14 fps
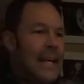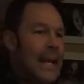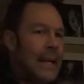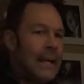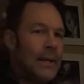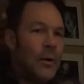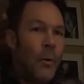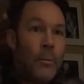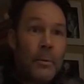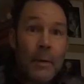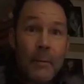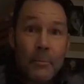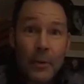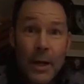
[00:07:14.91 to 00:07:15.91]
And I'm gonna
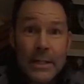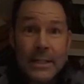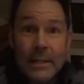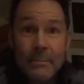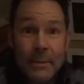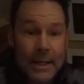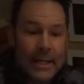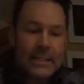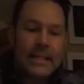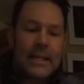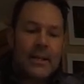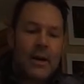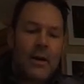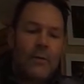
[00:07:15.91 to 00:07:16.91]
open my present because
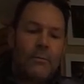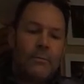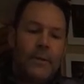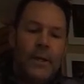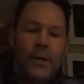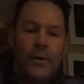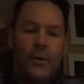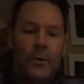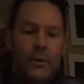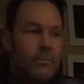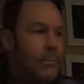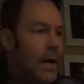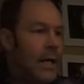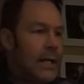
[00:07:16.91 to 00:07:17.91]
I thought, you know,
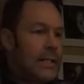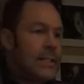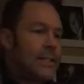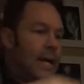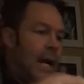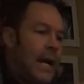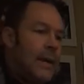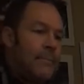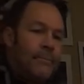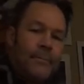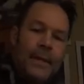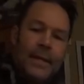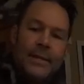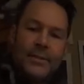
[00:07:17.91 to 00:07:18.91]
Buckin's
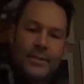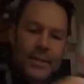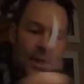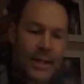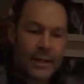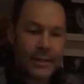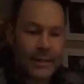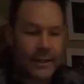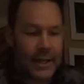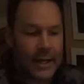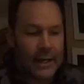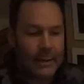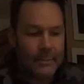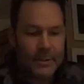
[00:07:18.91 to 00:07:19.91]
time is uh,
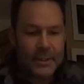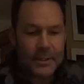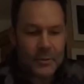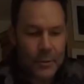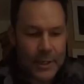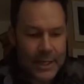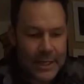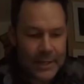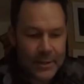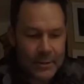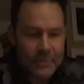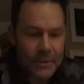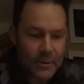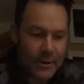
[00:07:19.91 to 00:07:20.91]
kind of limited to what he can
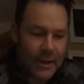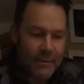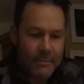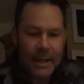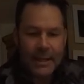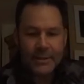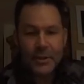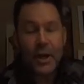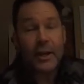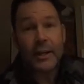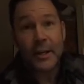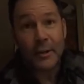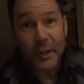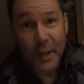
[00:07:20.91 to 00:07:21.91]
do, so he he's got
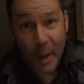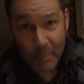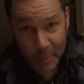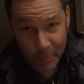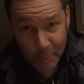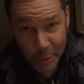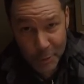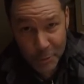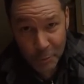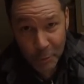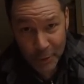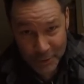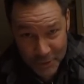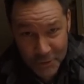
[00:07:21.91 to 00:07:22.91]
to kill a couple of birds
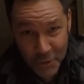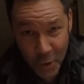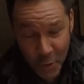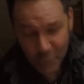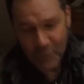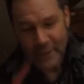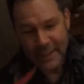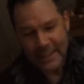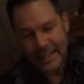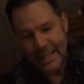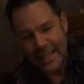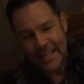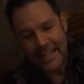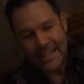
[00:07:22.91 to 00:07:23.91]
with one stone.
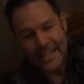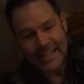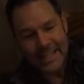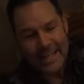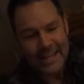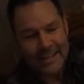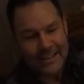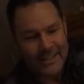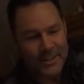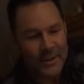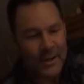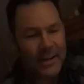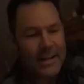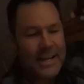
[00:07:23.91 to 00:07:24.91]
You see here,
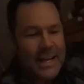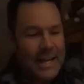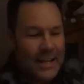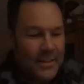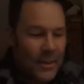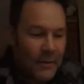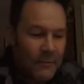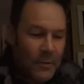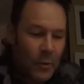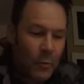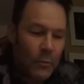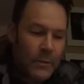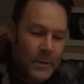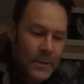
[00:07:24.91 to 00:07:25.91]
so I, the, so the,
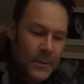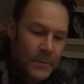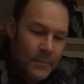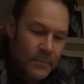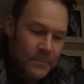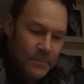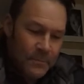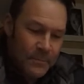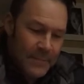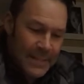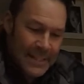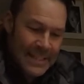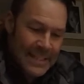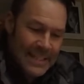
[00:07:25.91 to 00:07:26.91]
Bob gives you a
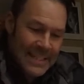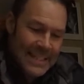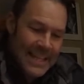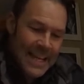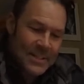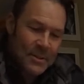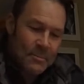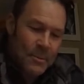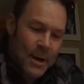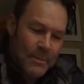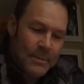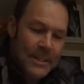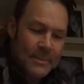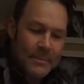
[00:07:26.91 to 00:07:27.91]
steak knife. Yeah, so
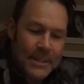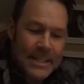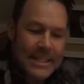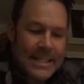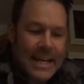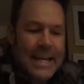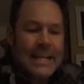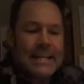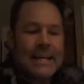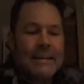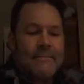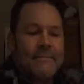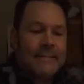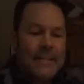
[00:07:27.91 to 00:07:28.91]
Bob gives me a steak
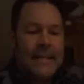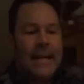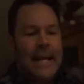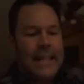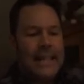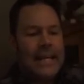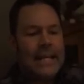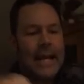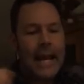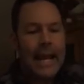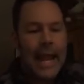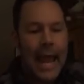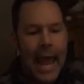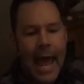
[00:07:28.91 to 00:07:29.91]
knife, and I think
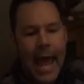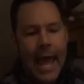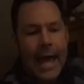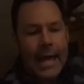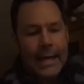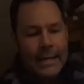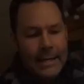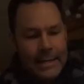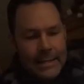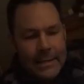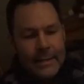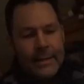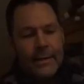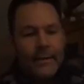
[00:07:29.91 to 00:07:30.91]
I had.
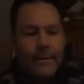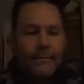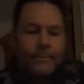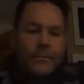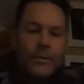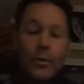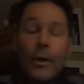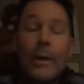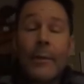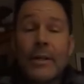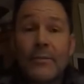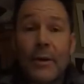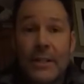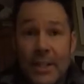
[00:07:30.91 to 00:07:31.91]
So,
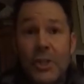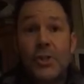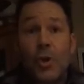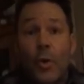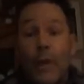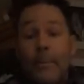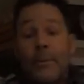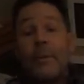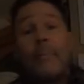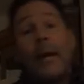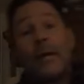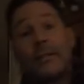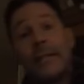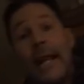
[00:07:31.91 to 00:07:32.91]
anyways, friends, this showed up in the
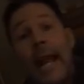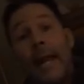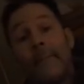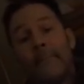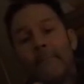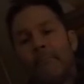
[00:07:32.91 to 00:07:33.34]
mail today.